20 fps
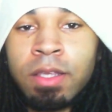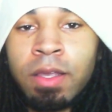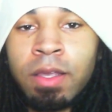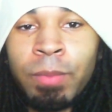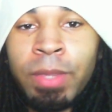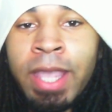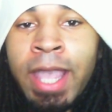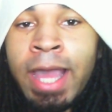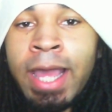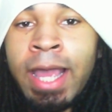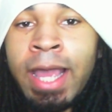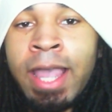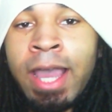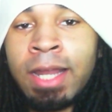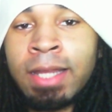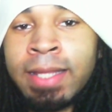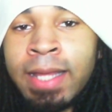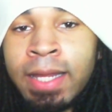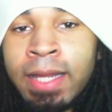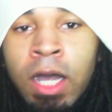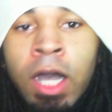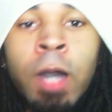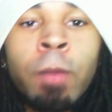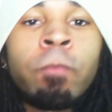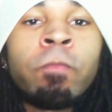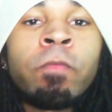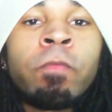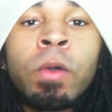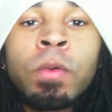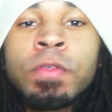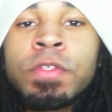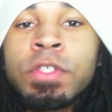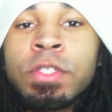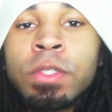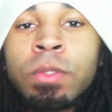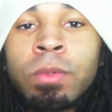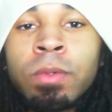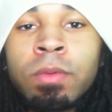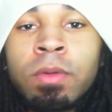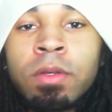I mean, I got a lot of upvotes,
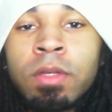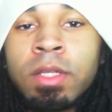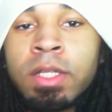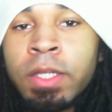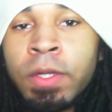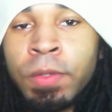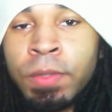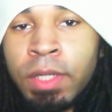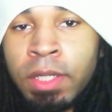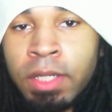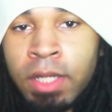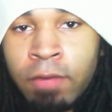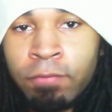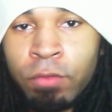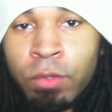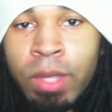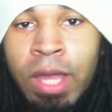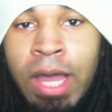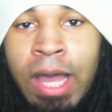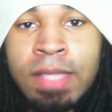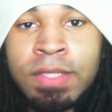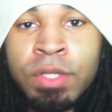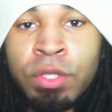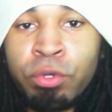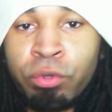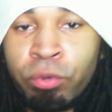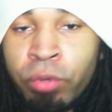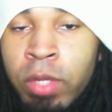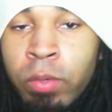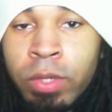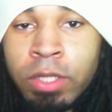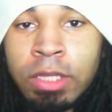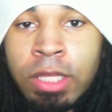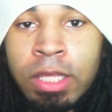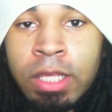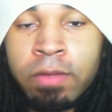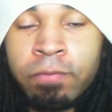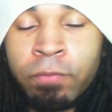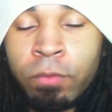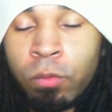so clearly a lot of you guys agree with
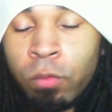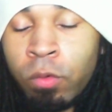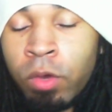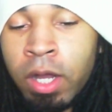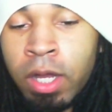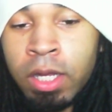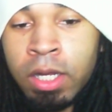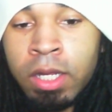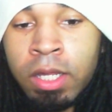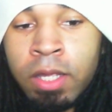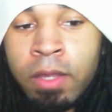it, for one.